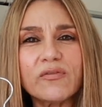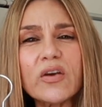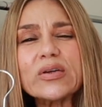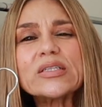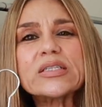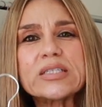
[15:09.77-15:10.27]

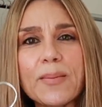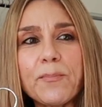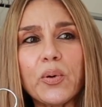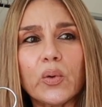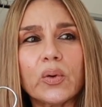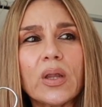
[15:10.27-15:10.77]
Very
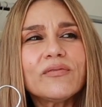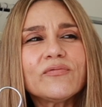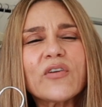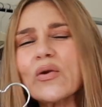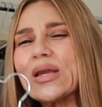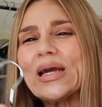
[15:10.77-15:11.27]
simple,
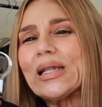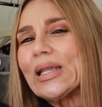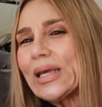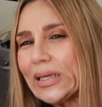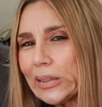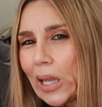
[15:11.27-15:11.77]
very clean